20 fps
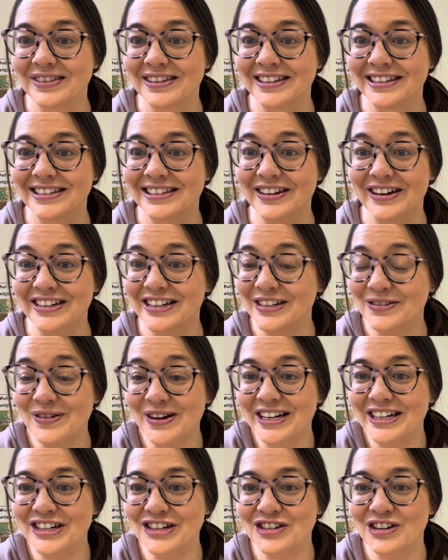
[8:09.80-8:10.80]
So I just
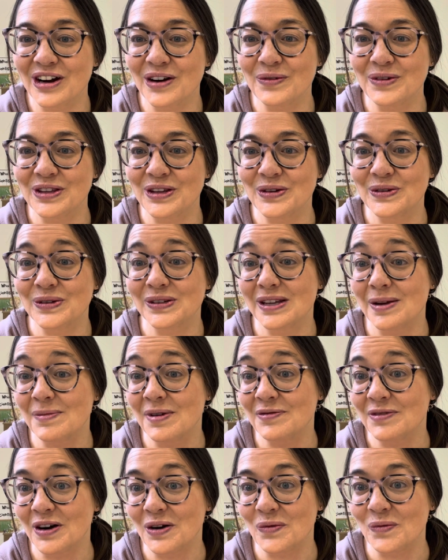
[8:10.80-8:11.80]
wanted to share with you some
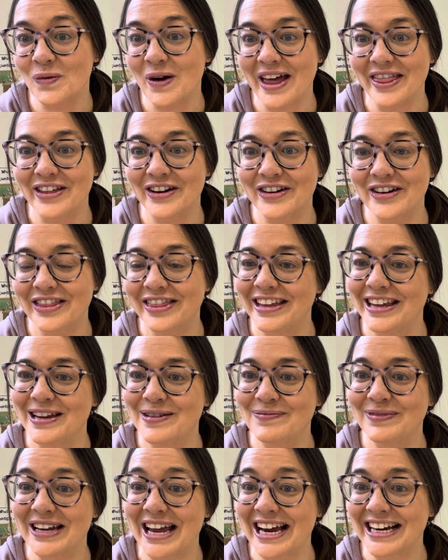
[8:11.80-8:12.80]
of our
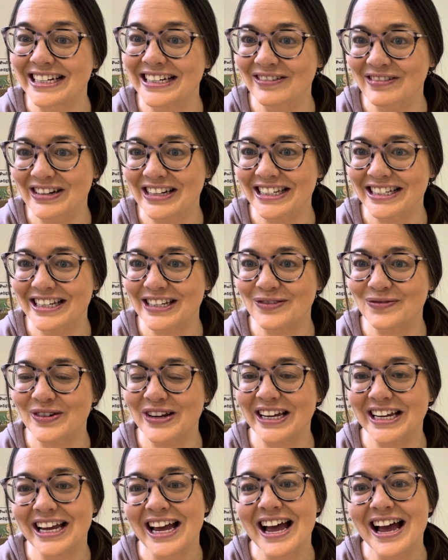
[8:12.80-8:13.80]
weather-themed activities this
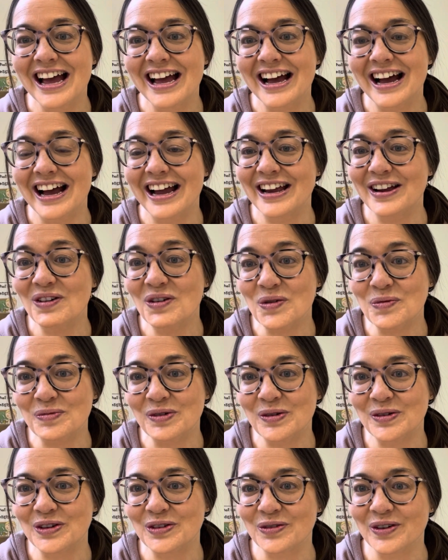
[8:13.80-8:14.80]
week. I hope
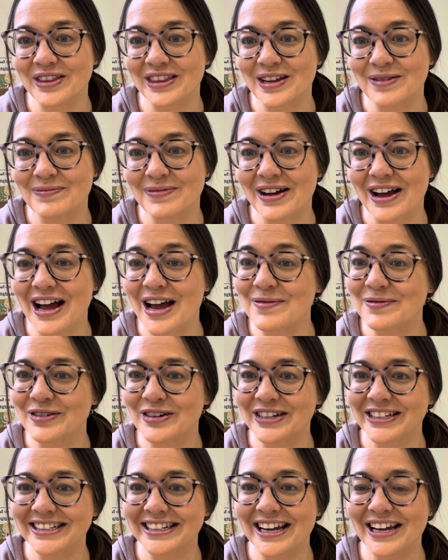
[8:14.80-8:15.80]
you enjoyed them. I'm
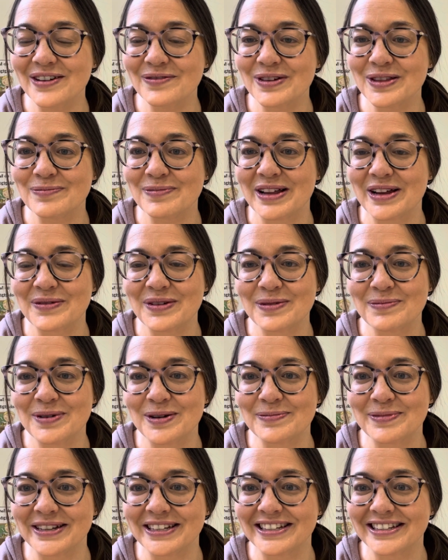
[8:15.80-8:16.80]
Krista with Playing with a
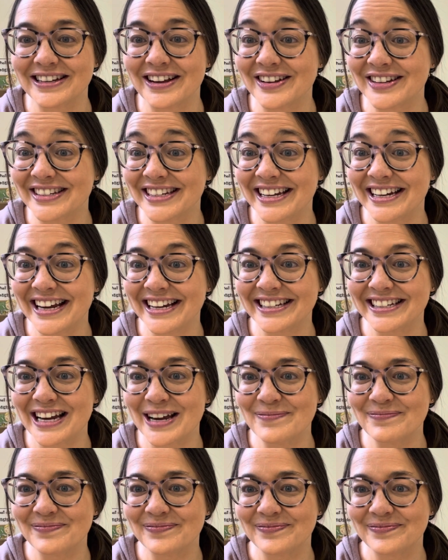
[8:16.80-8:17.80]
Purpose. I'll see you next
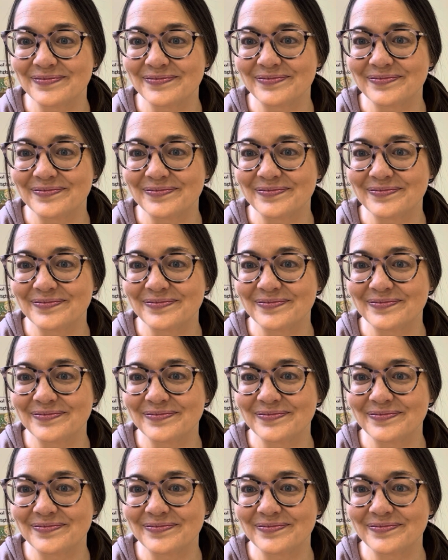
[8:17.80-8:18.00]
time.